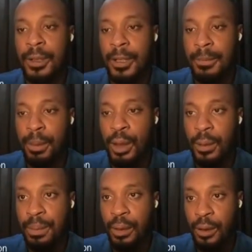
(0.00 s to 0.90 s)

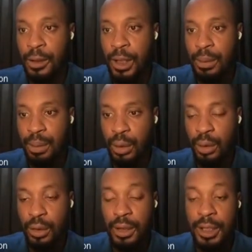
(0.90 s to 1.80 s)
model context
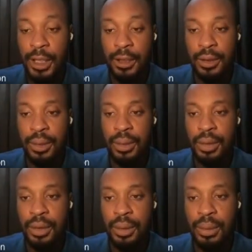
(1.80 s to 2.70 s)
protocols can do.
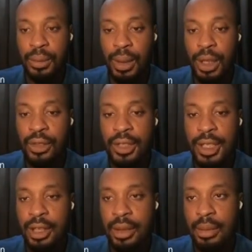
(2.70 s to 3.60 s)
So we're going to
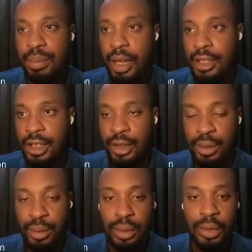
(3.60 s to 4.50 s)
see it in practice
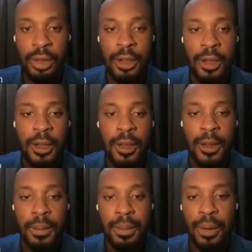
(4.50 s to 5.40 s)
soon.
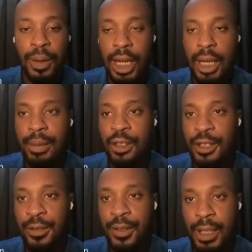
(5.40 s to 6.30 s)
But let me
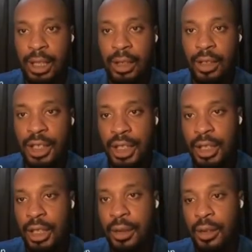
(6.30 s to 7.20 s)
just give this analogy
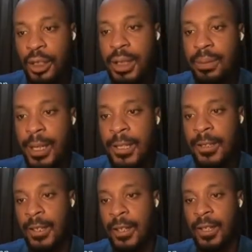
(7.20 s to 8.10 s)
now. Just
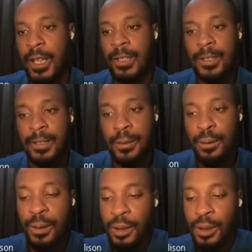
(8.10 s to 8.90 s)
imagine now that you